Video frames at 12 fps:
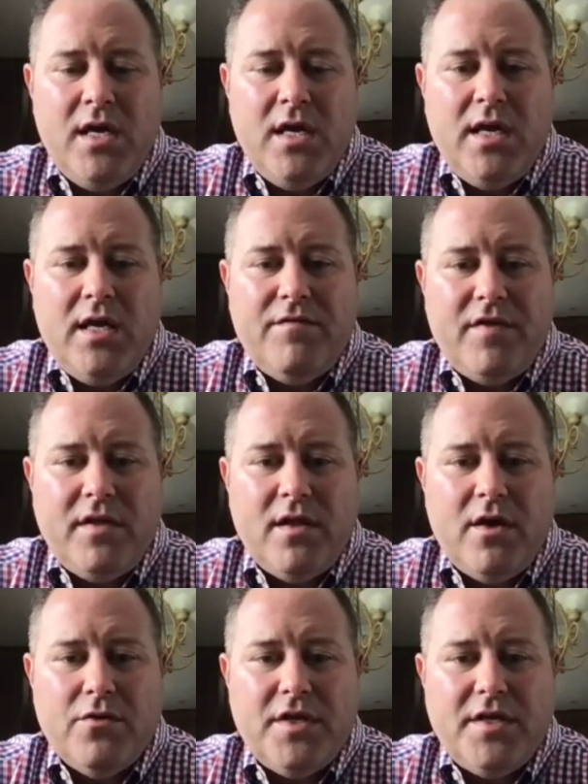even
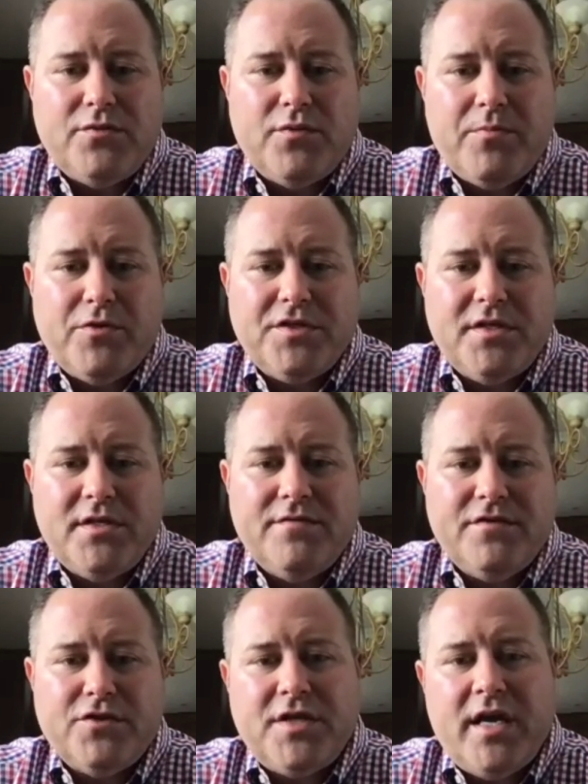though these representatives
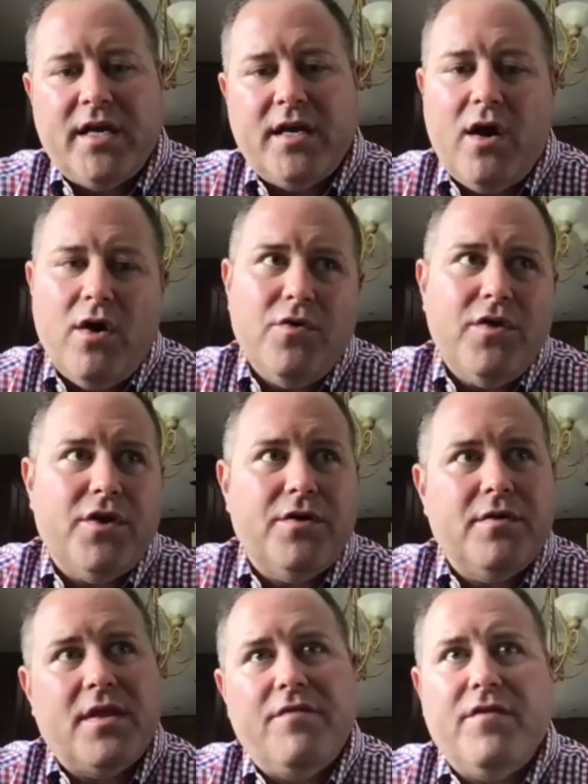are saying, oh,
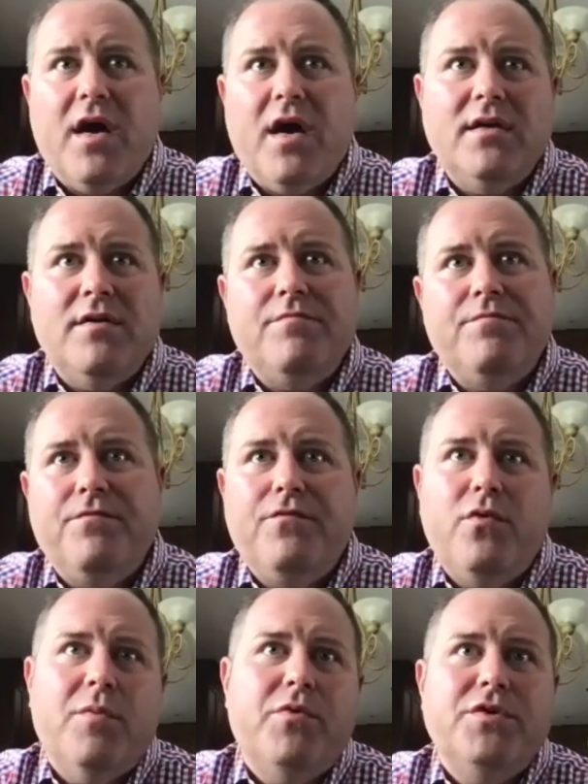they've gotten a
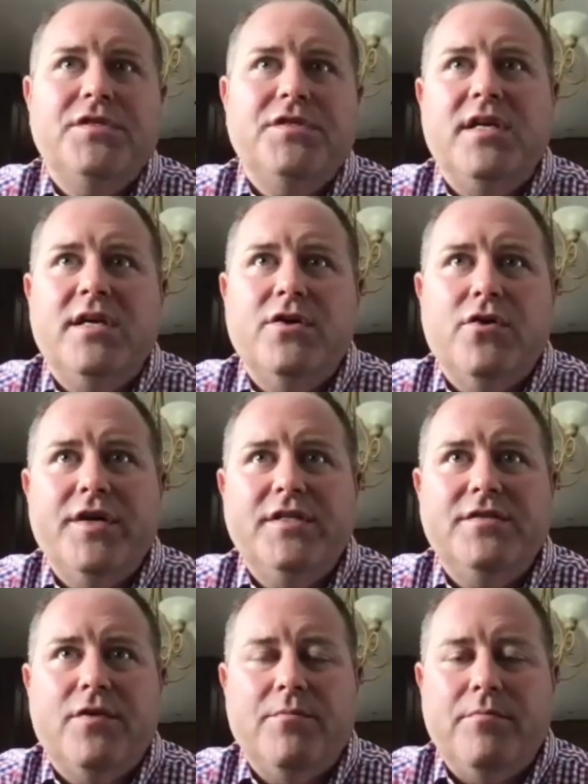4% increase
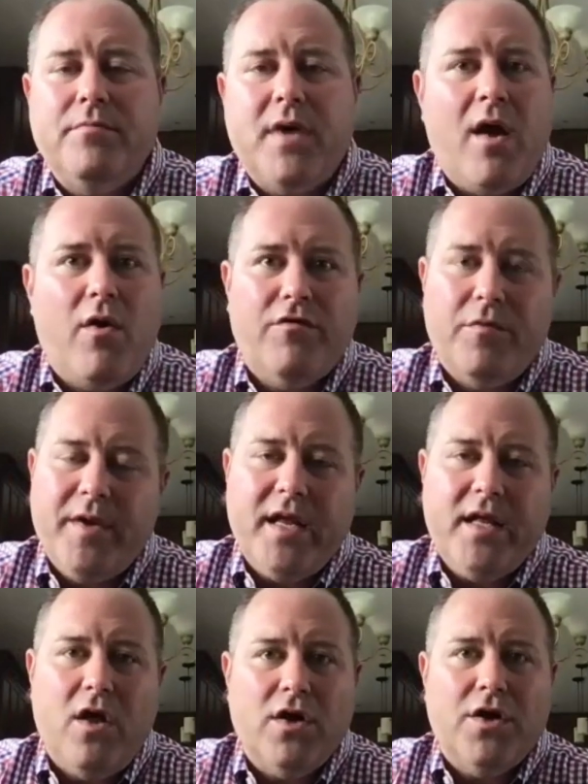from however many
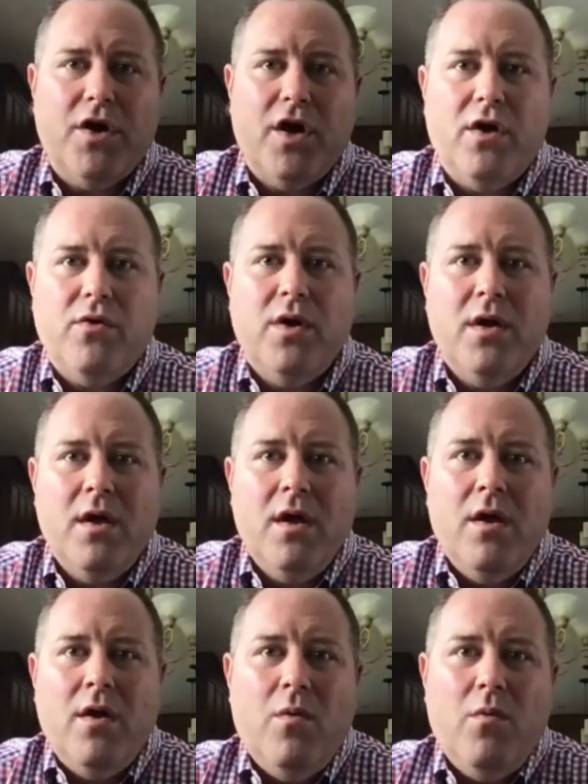long ago,
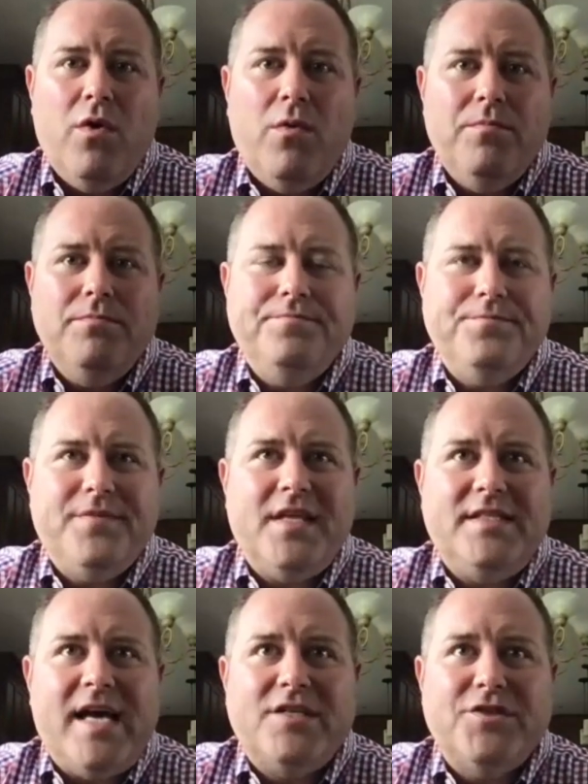well, that's
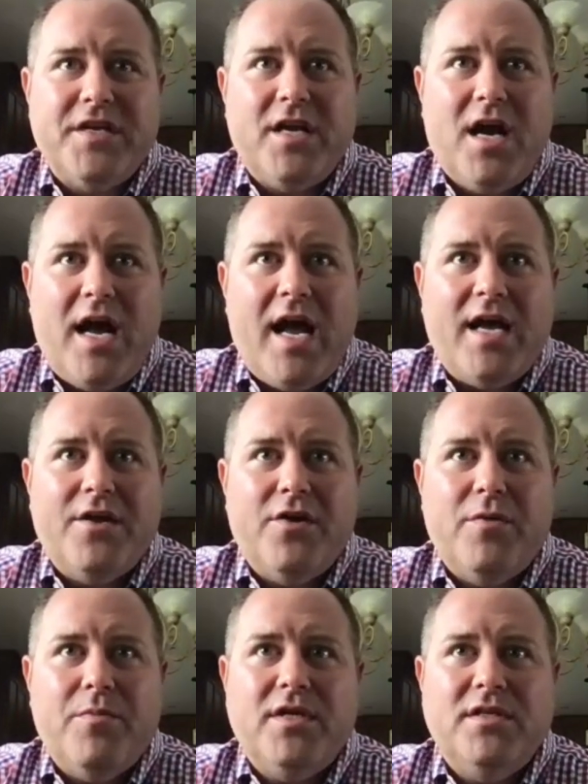actually not
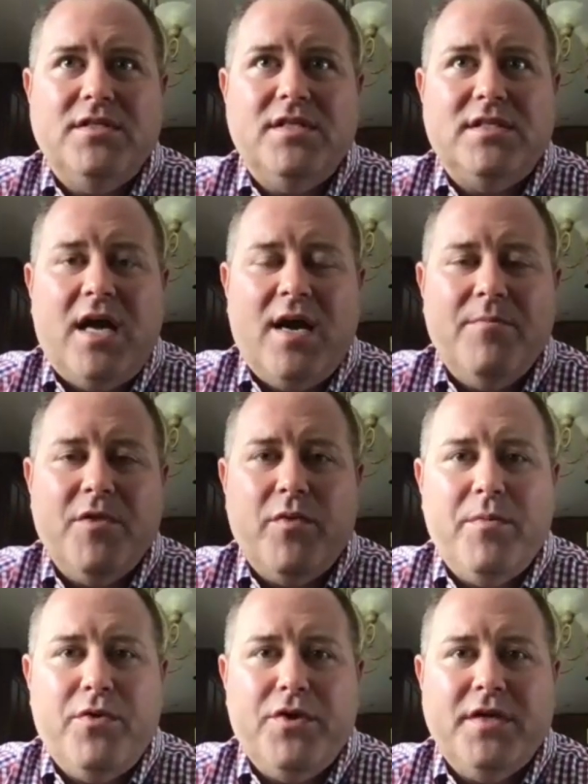accurate because the time that we
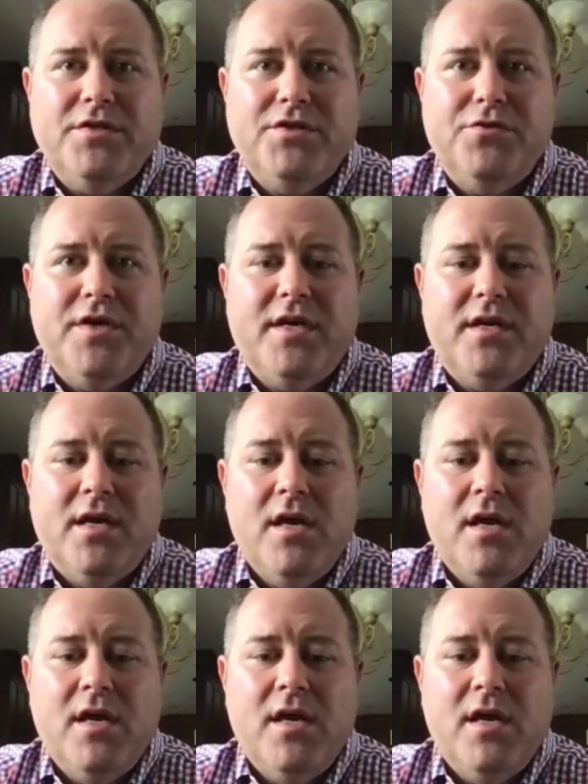put into it,